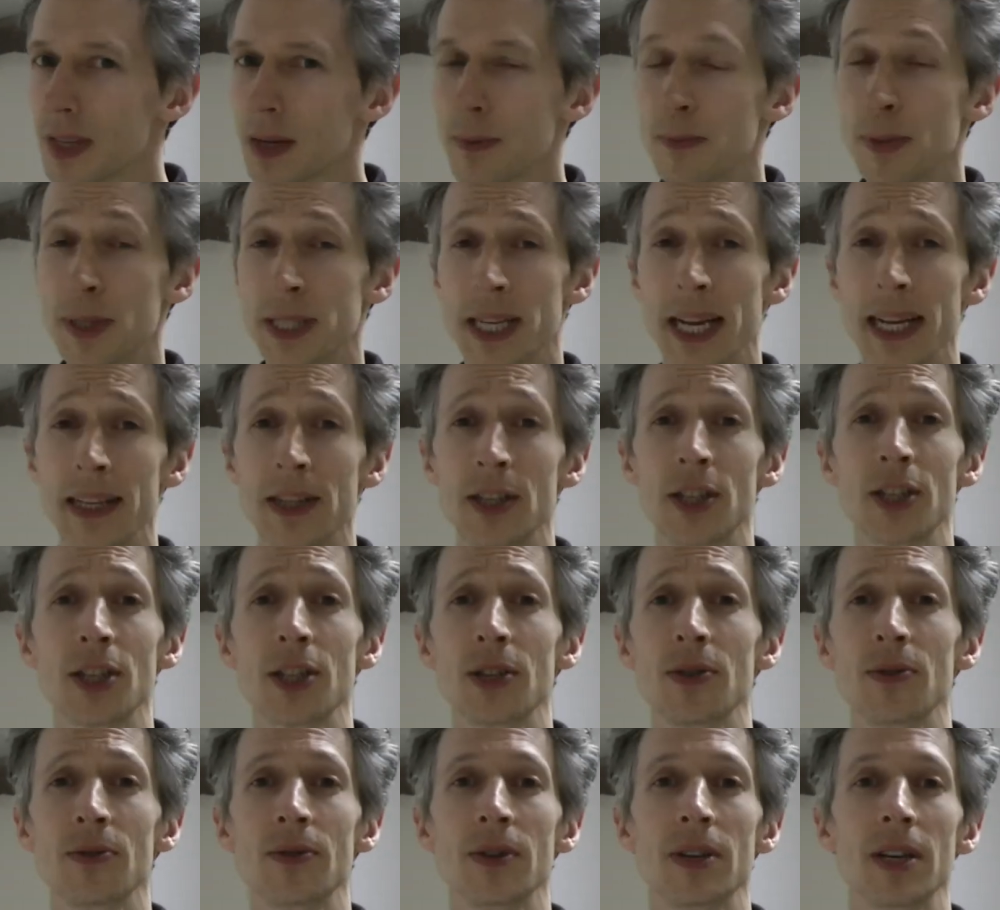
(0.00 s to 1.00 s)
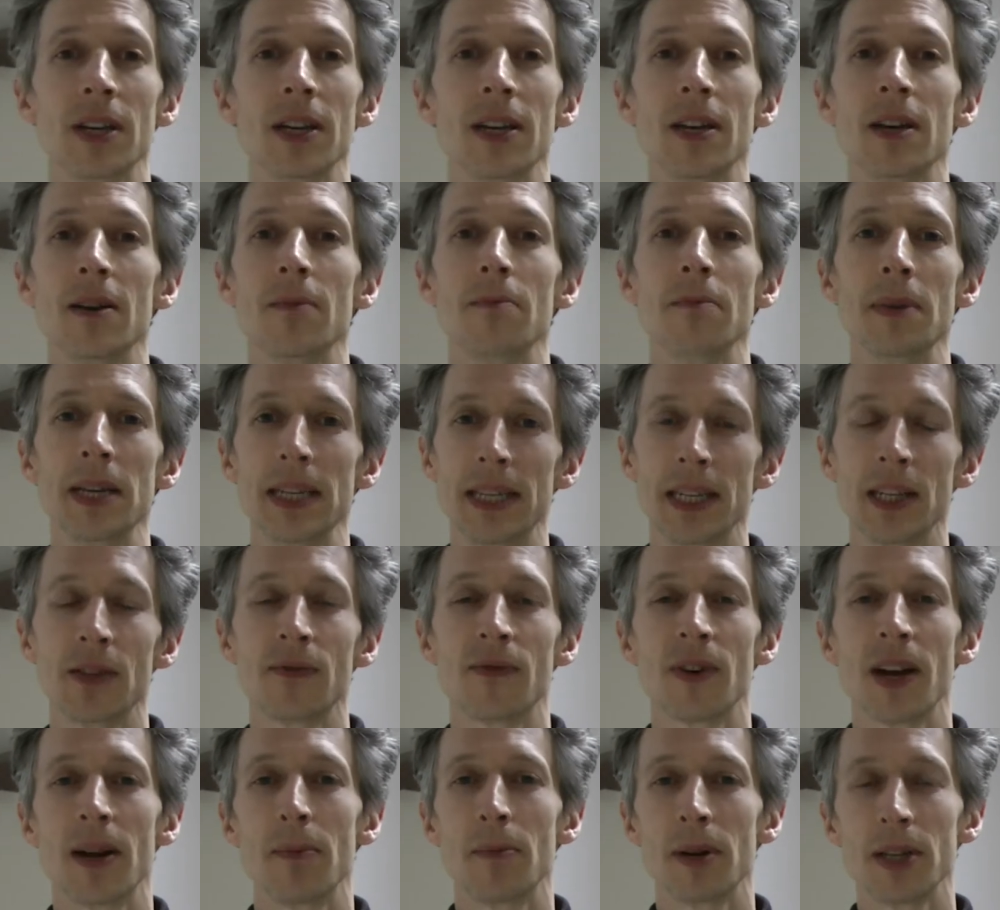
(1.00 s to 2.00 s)
pretends to meet his
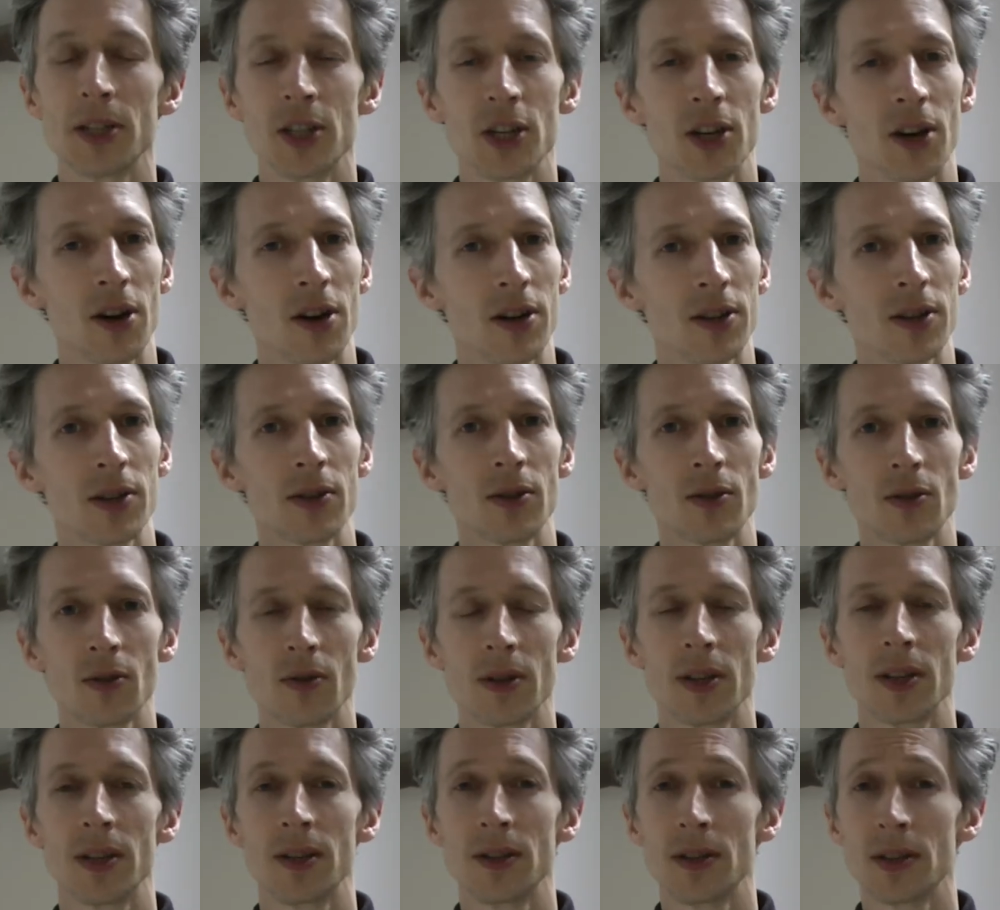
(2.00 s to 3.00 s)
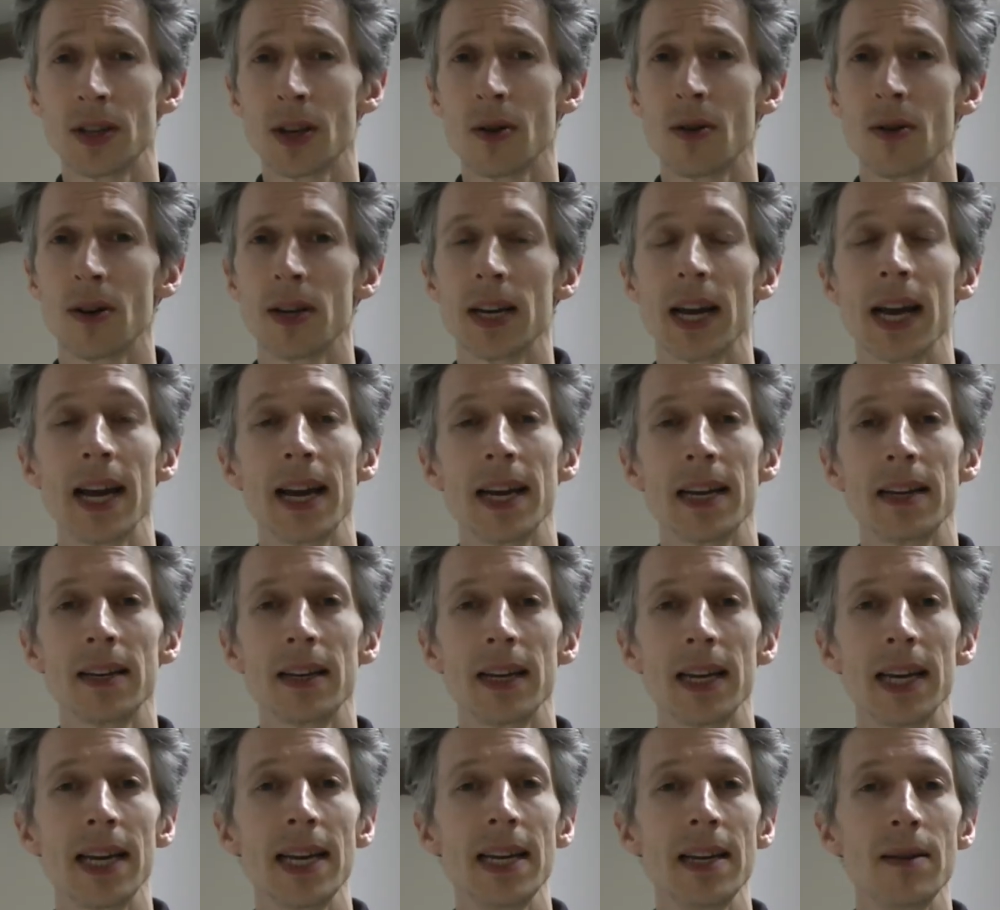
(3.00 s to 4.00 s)
friend by chance and so on, and
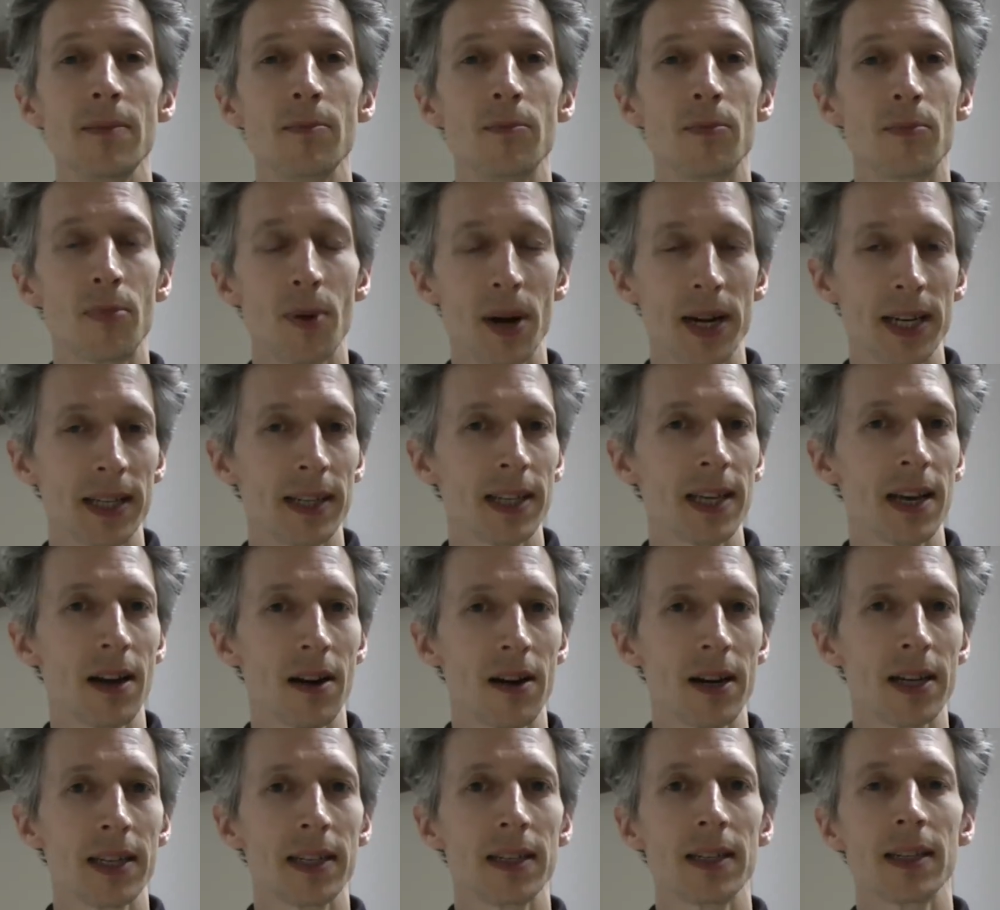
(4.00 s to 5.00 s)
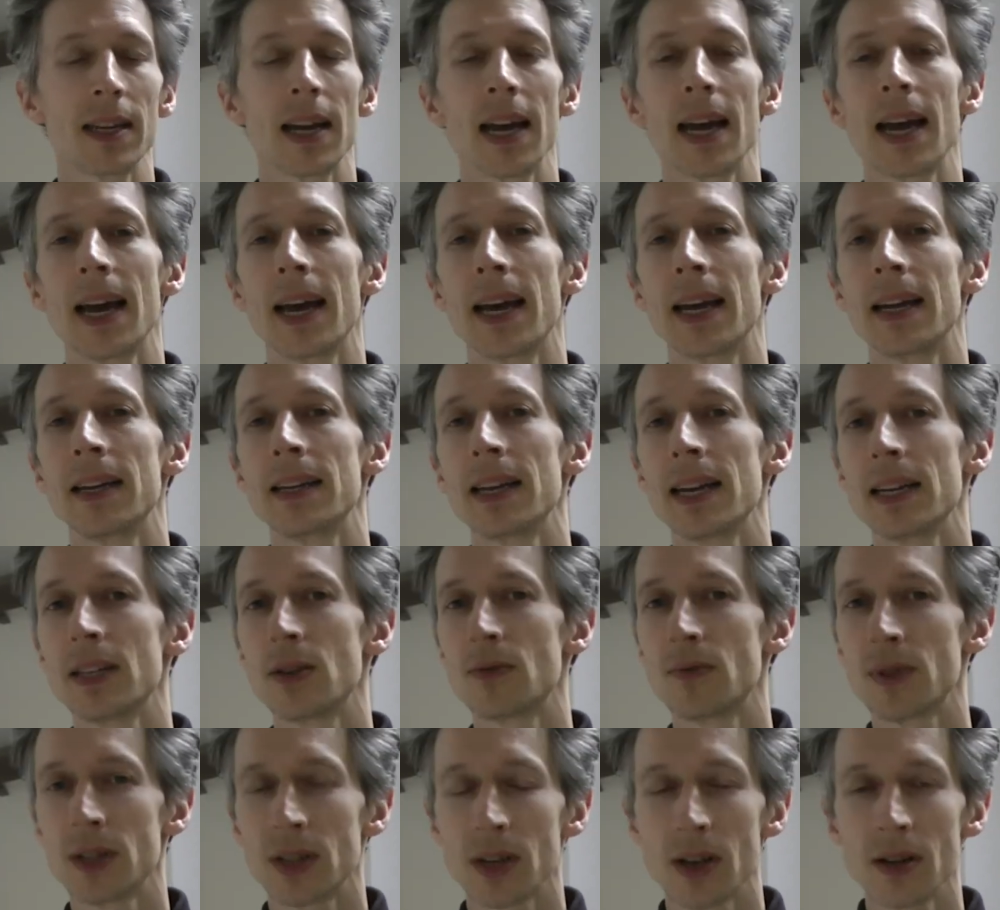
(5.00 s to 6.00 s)
he breaks the ice, and as a
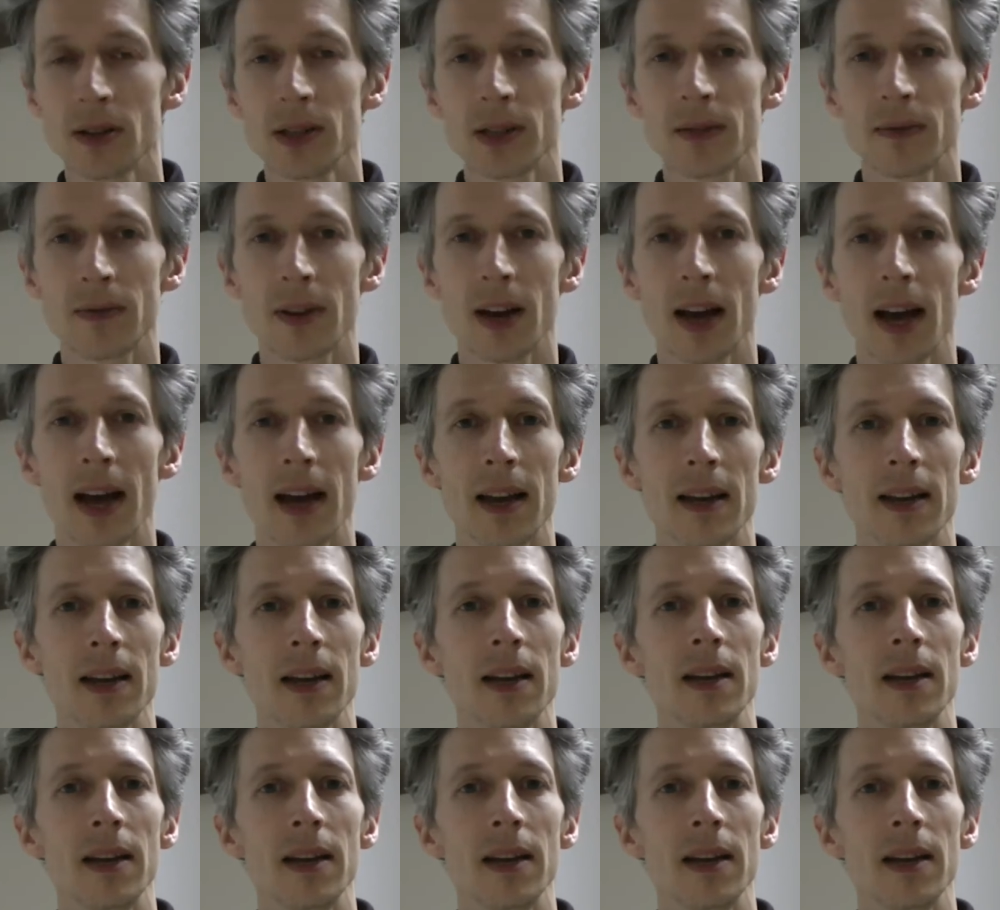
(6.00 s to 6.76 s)
result of that,